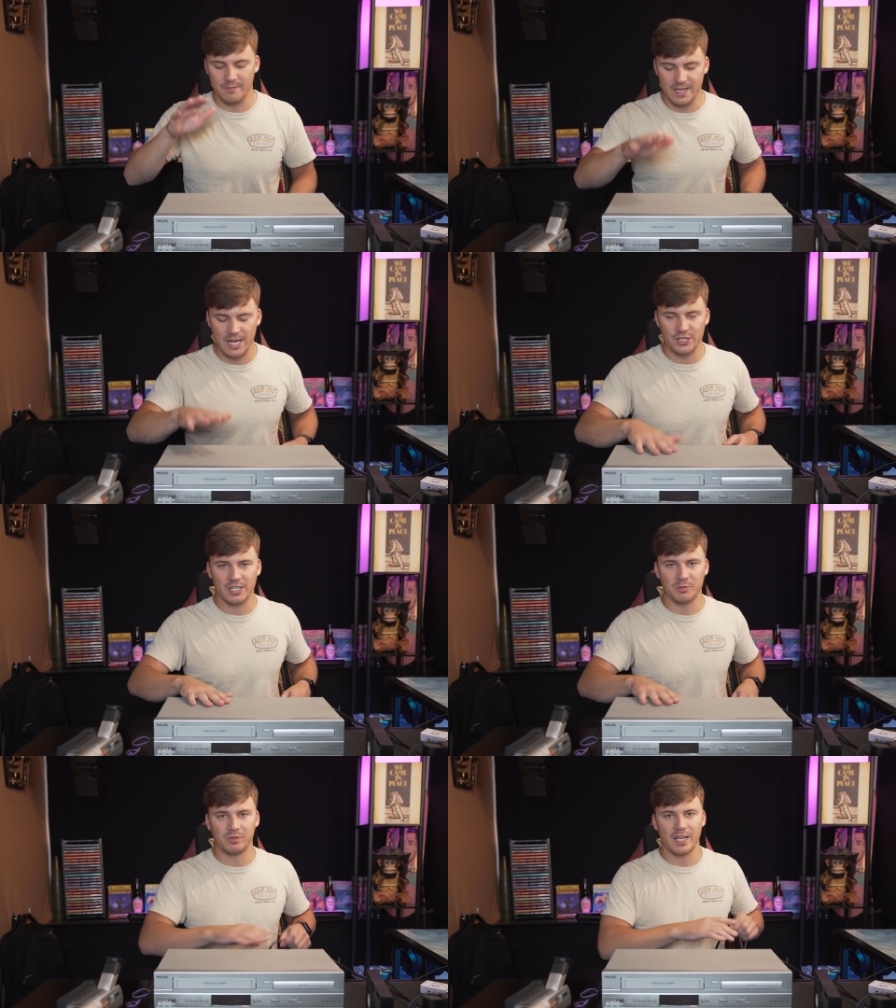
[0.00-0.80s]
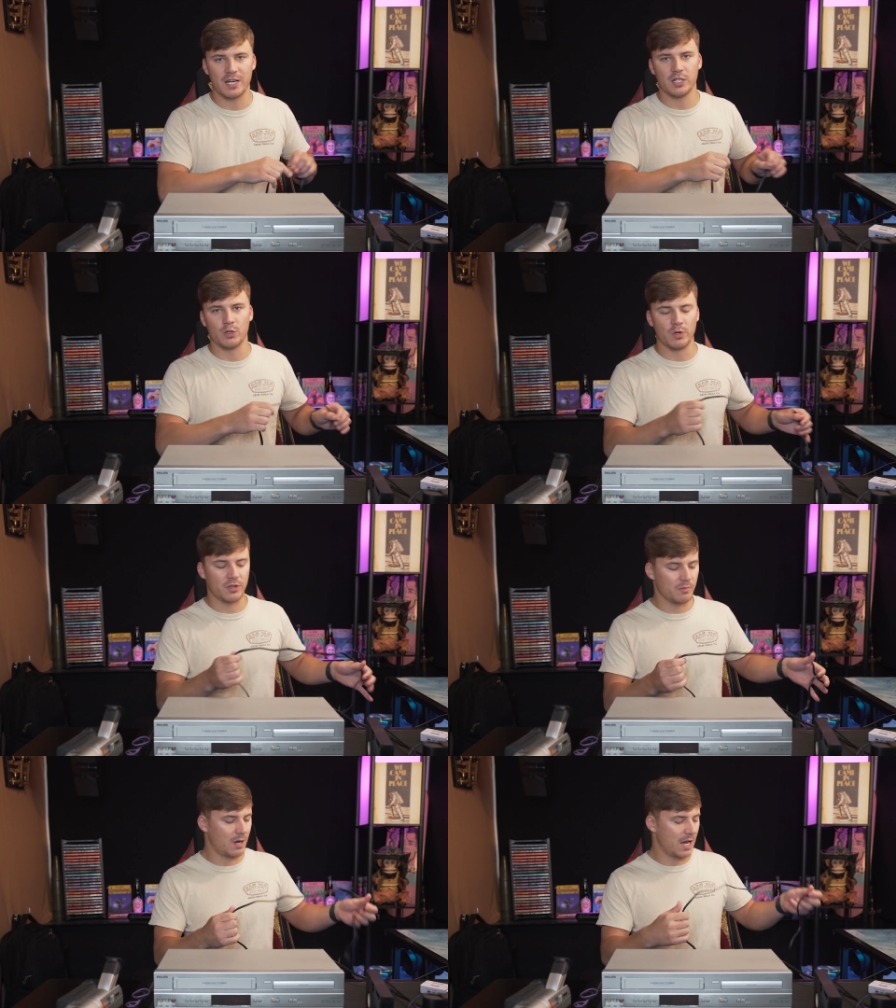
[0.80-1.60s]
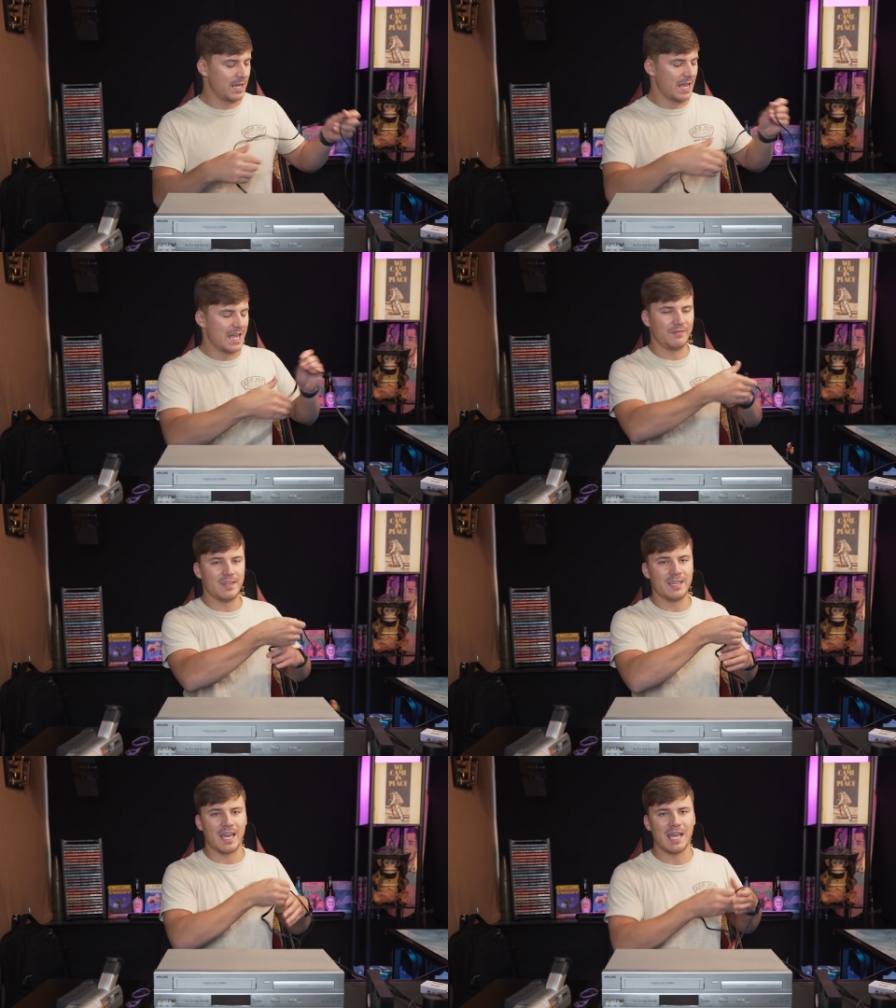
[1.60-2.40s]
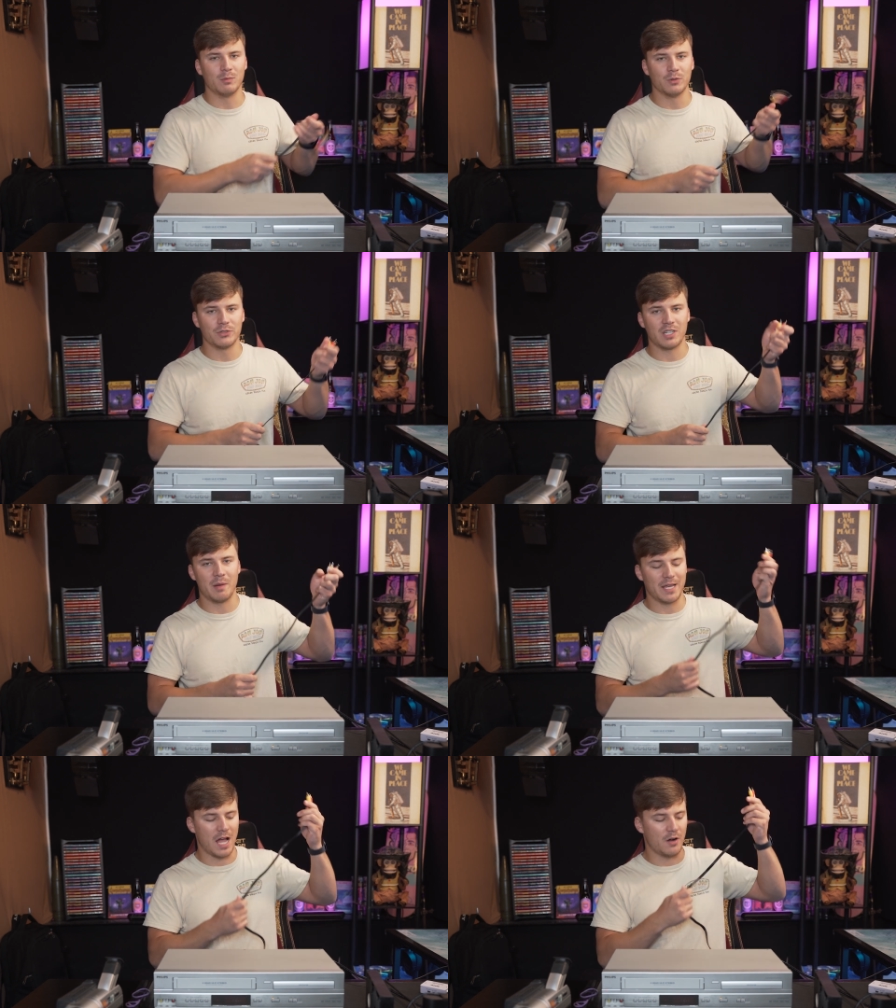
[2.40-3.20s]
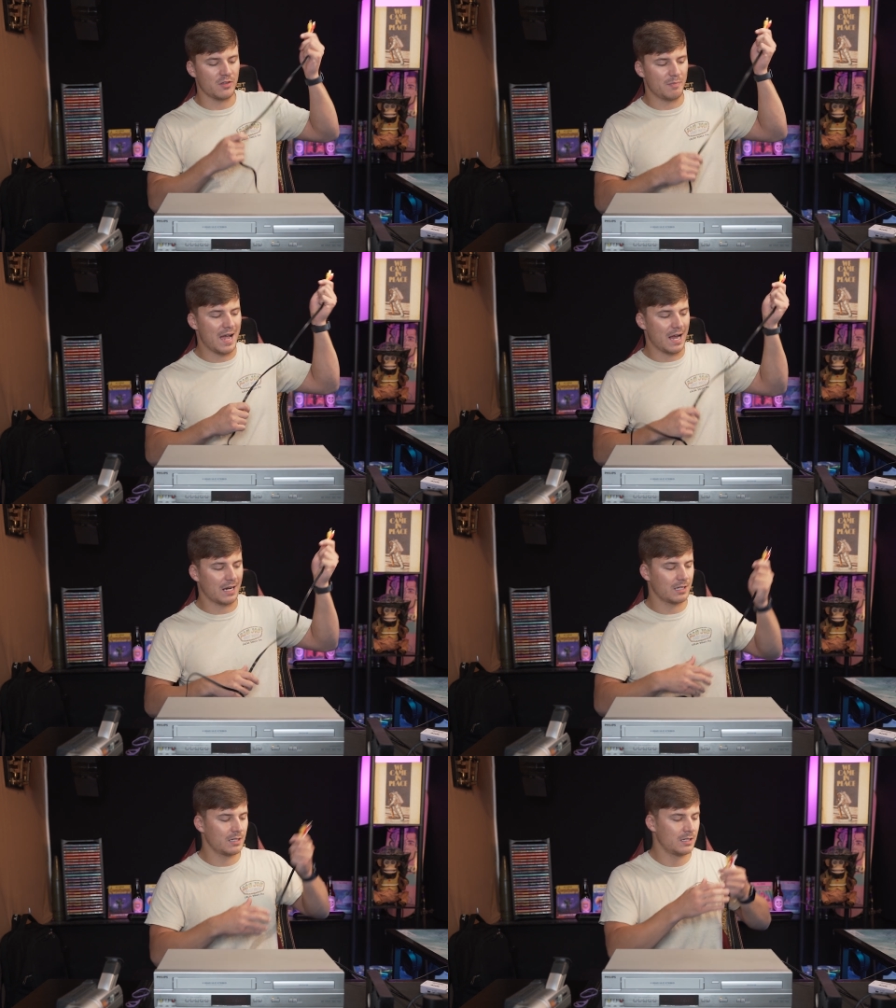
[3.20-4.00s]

VHS player with my AV cables coming out of the back.